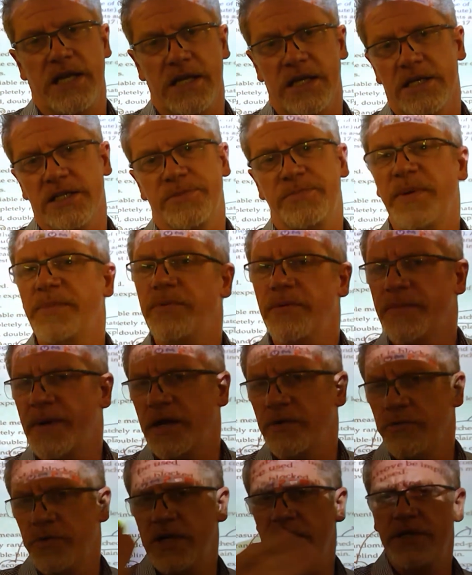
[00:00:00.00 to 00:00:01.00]
because people
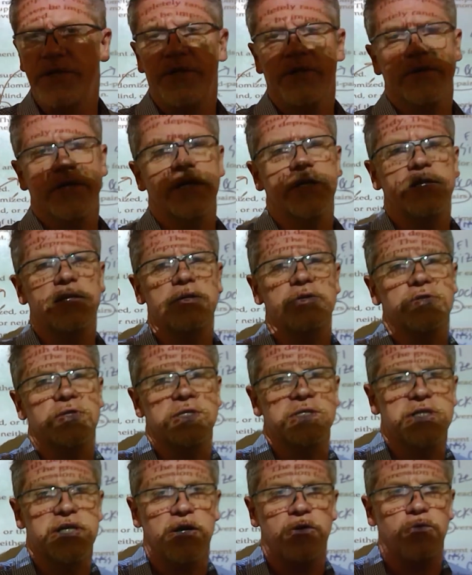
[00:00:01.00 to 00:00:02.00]
might read your conclusion
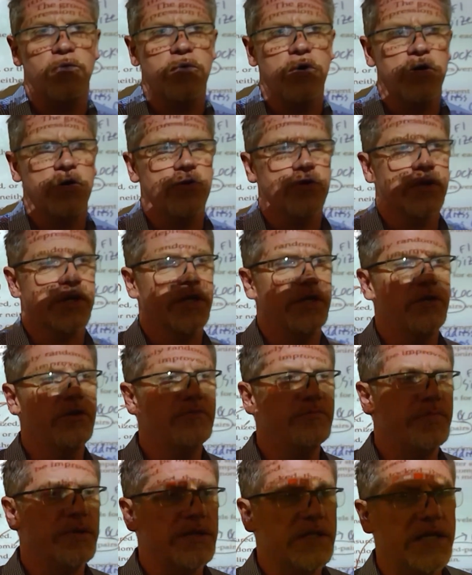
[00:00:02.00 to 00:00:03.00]
and say, whoa, can you
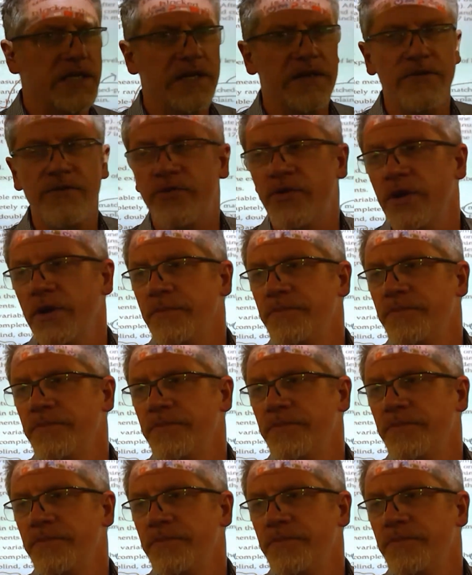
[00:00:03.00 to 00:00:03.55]
believe